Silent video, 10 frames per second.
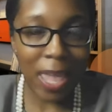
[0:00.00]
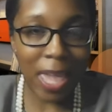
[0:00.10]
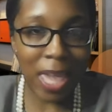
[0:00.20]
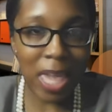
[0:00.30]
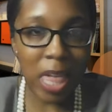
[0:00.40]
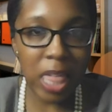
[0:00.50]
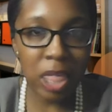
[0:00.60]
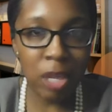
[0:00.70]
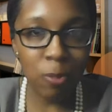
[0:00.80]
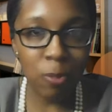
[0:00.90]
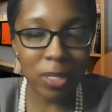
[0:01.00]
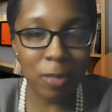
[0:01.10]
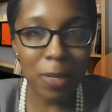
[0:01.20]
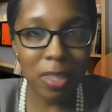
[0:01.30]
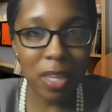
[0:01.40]
And the
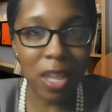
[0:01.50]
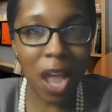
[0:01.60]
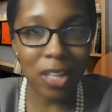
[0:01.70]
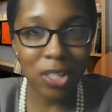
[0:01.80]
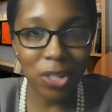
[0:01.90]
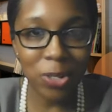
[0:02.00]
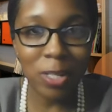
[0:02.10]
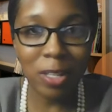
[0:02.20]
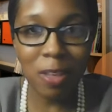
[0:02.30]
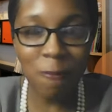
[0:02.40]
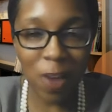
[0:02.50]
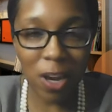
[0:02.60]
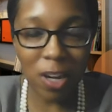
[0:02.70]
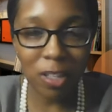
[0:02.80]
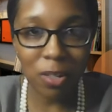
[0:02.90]
recipe that I usually
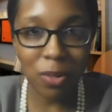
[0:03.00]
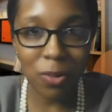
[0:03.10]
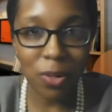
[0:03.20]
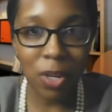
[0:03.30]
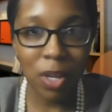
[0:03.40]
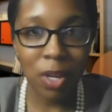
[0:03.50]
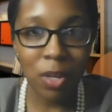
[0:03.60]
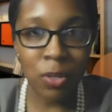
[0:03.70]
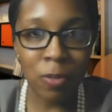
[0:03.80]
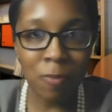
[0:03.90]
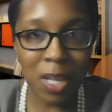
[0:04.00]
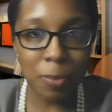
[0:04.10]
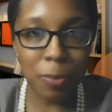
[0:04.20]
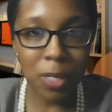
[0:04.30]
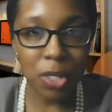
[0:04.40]
follow to
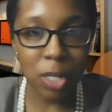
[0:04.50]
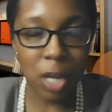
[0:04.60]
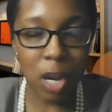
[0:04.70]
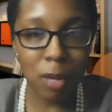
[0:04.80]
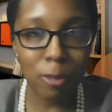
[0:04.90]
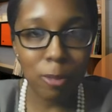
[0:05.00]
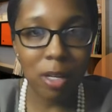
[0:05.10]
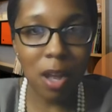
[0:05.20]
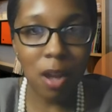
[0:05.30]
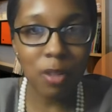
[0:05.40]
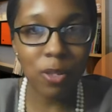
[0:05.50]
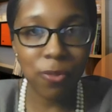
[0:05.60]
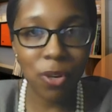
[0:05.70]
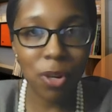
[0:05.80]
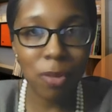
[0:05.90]
make peach cobbler comes
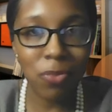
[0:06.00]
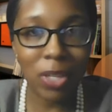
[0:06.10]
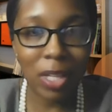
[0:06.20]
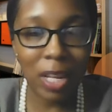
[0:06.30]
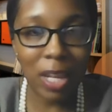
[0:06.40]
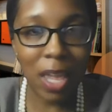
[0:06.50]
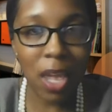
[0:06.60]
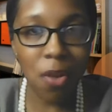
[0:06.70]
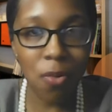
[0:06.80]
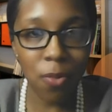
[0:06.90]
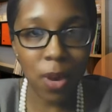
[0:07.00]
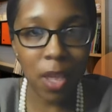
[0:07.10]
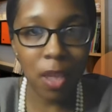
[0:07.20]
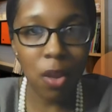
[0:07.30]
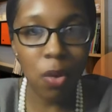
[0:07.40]
from the late
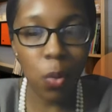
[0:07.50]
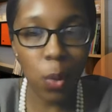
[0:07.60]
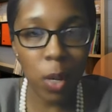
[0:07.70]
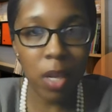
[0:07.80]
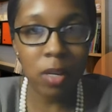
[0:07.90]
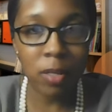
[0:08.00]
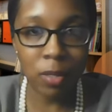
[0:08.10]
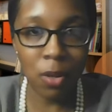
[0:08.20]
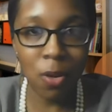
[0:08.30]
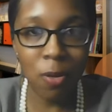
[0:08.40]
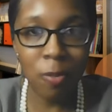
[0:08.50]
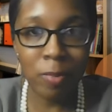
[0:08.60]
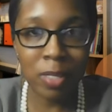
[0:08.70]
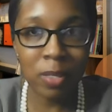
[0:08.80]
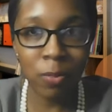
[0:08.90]
great Queen of Soul,
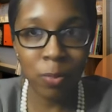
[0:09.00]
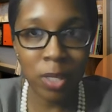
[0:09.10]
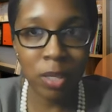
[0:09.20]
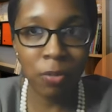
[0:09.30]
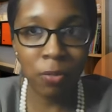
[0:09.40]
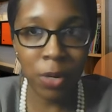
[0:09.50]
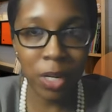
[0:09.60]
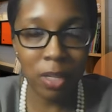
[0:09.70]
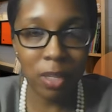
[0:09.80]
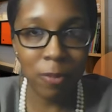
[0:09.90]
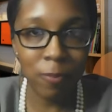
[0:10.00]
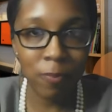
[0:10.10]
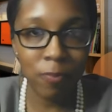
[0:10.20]
Miss Aretha Franklin.